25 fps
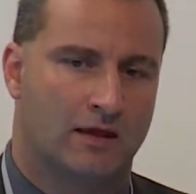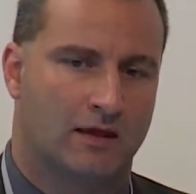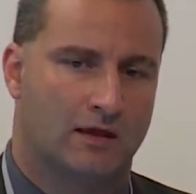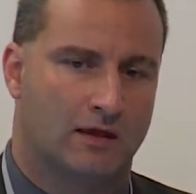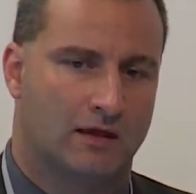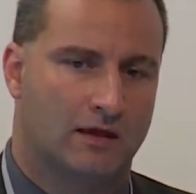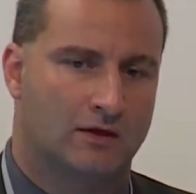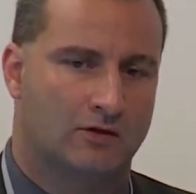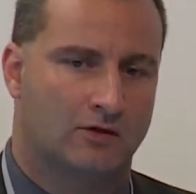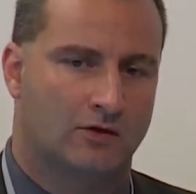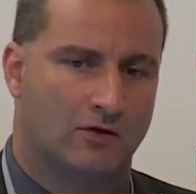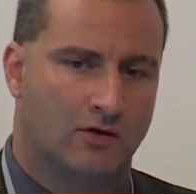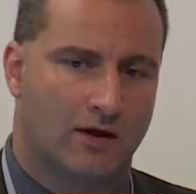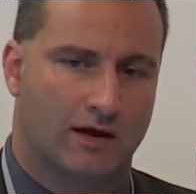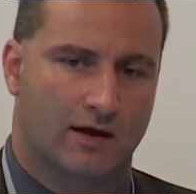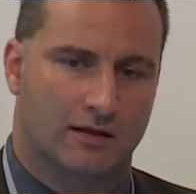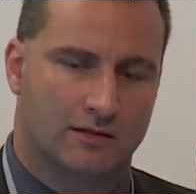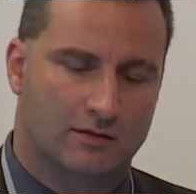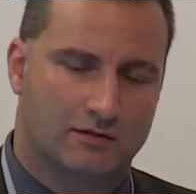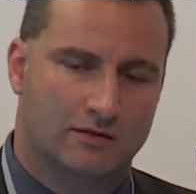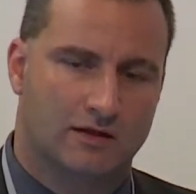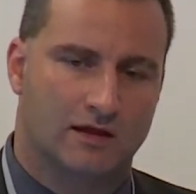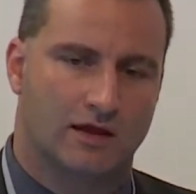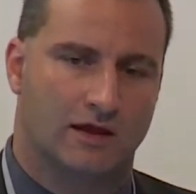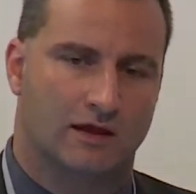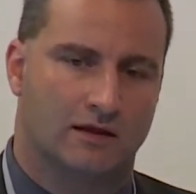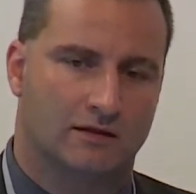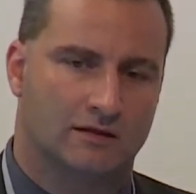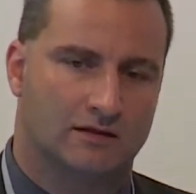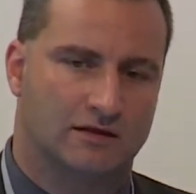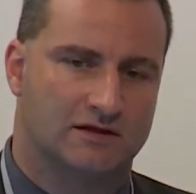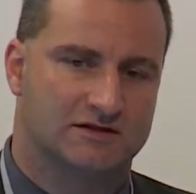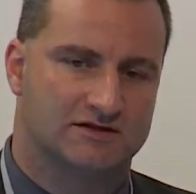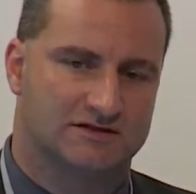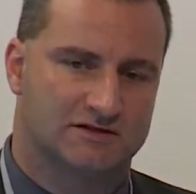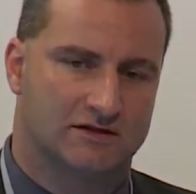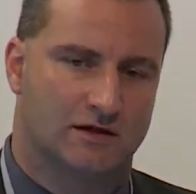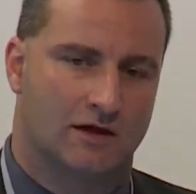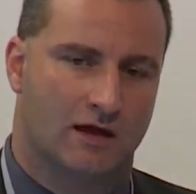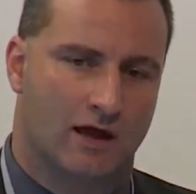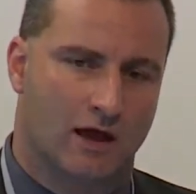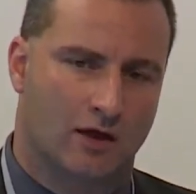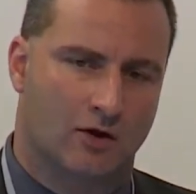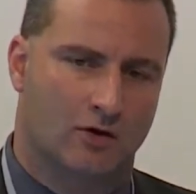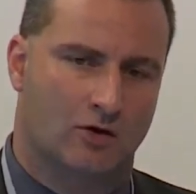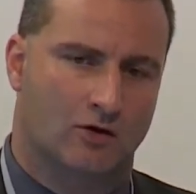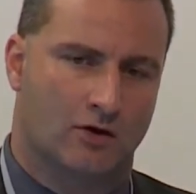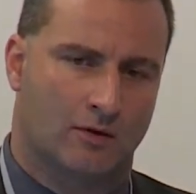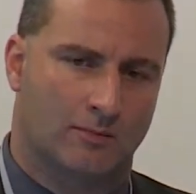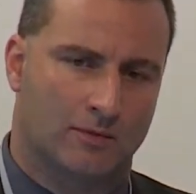in guaranteeing this uh,
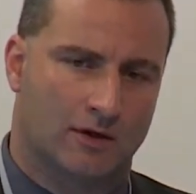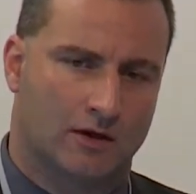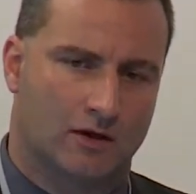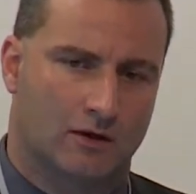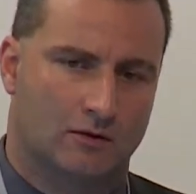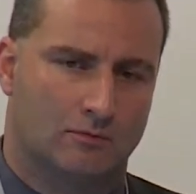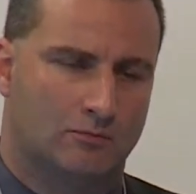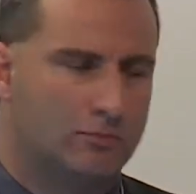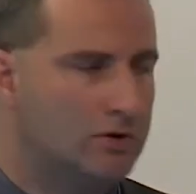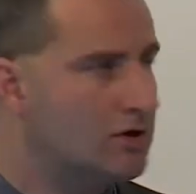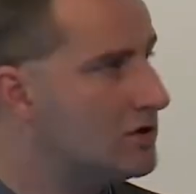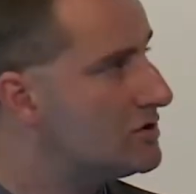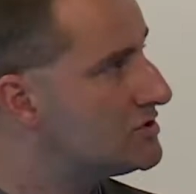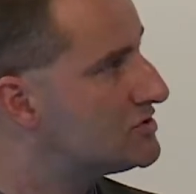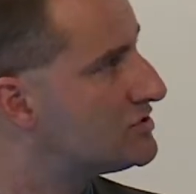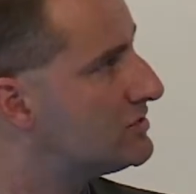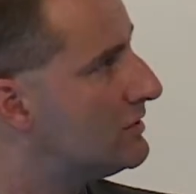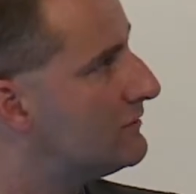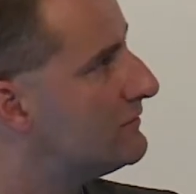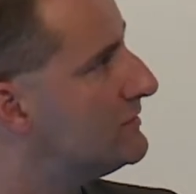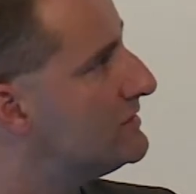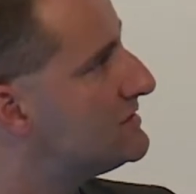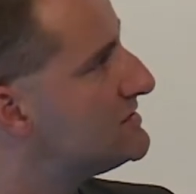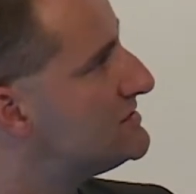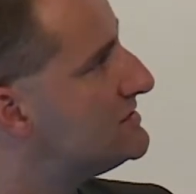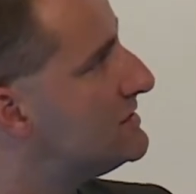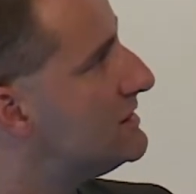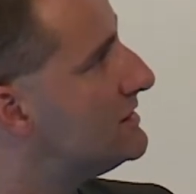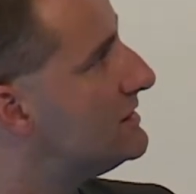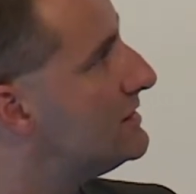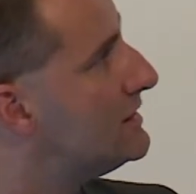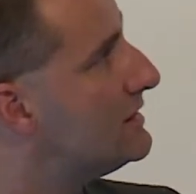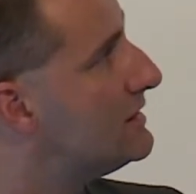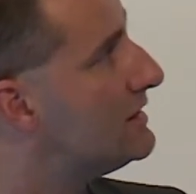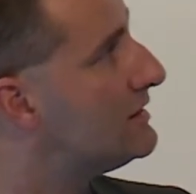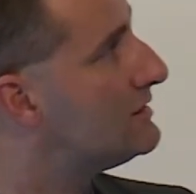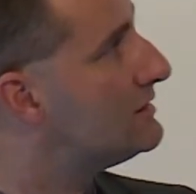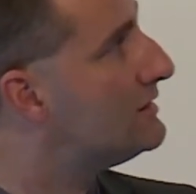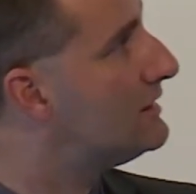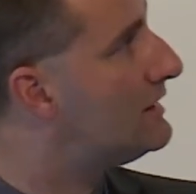economical burst of the city in